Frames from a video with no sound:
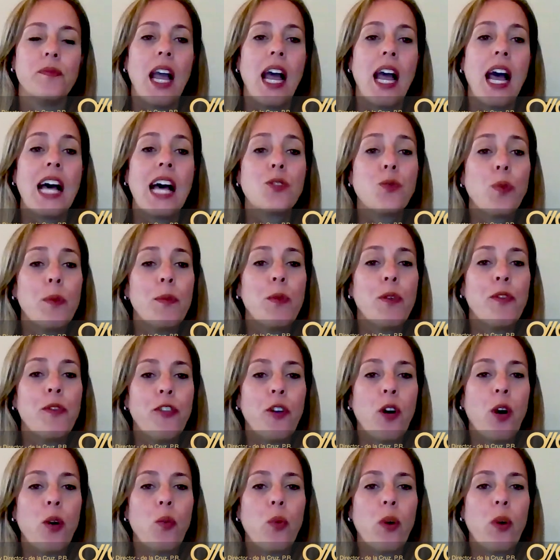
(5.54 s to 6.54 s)
As we move
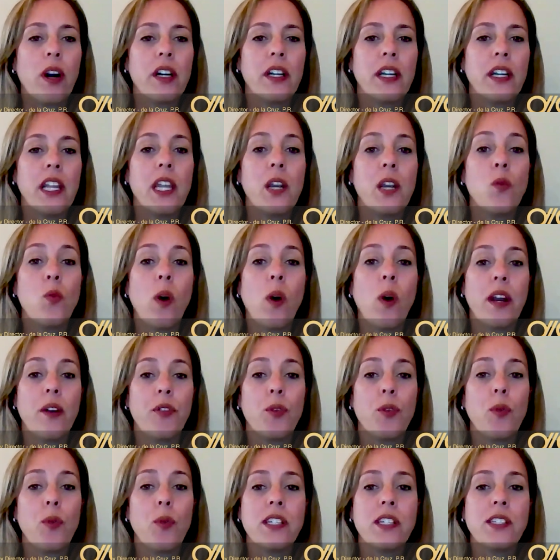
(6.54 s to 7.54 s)
forward in what
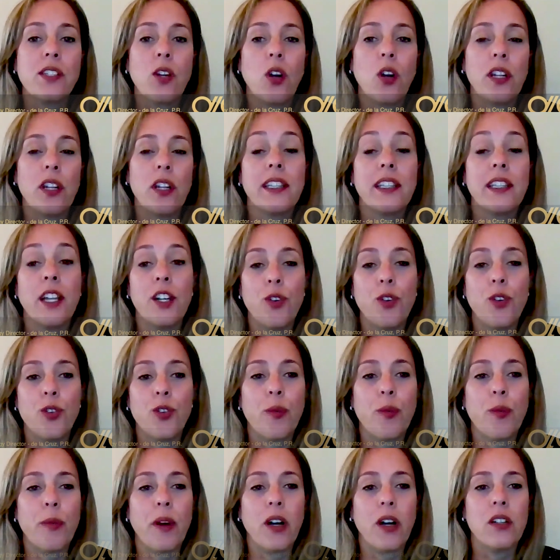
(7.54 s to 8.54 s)
everyone is calling the new
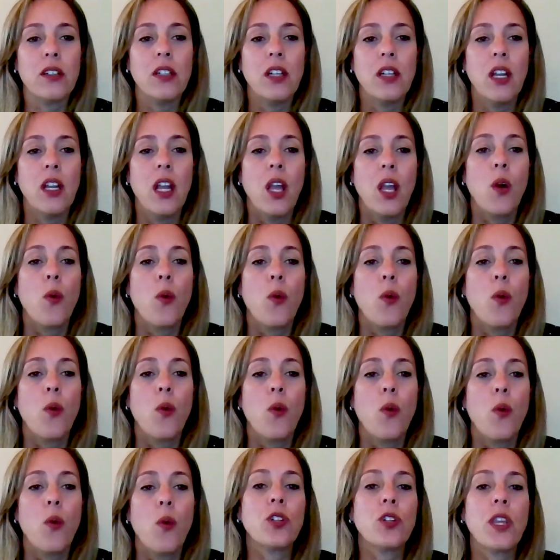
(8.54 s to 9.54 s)
normal, we
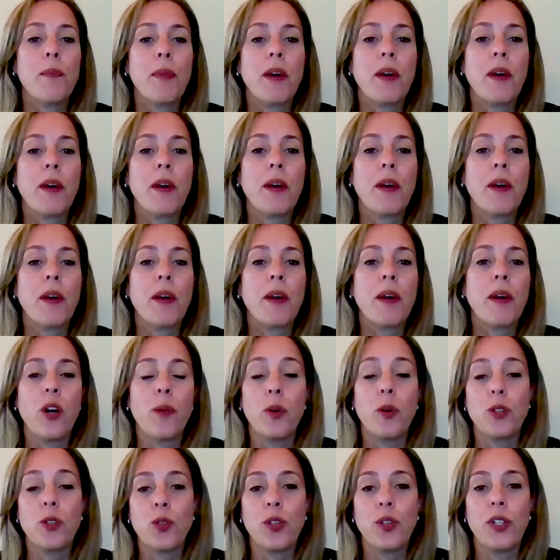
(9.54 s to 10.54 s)
want to keep exploring
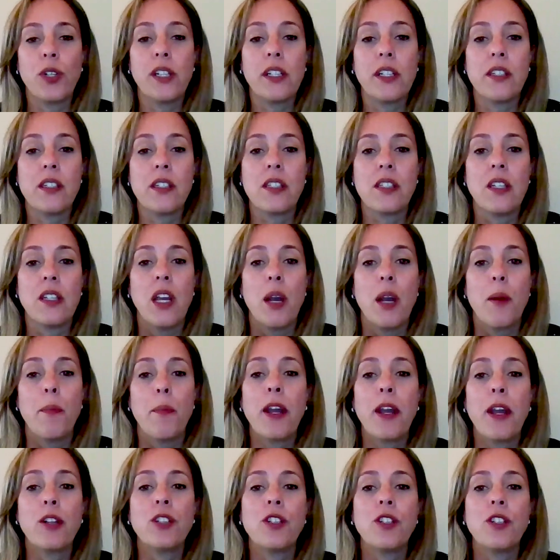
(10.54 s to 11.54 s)
opportunities
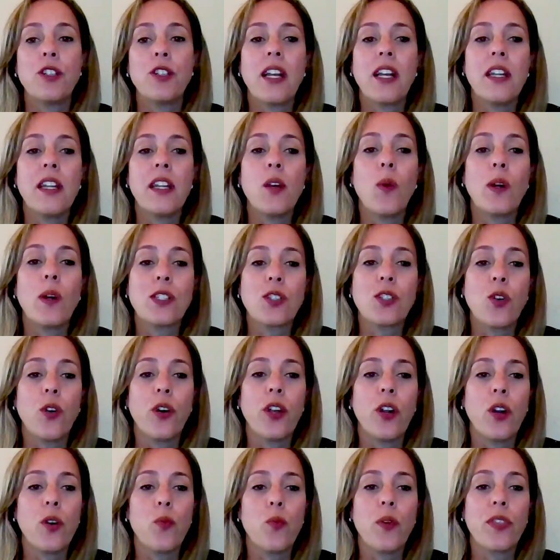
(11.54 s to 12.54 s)
by understanding what's
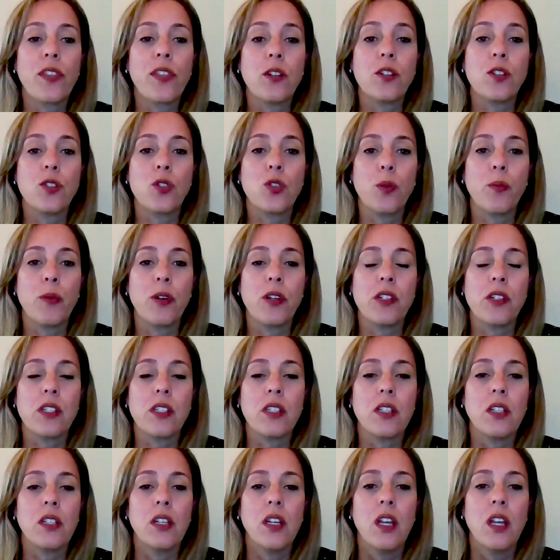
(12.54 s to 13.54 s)
going on with consumers,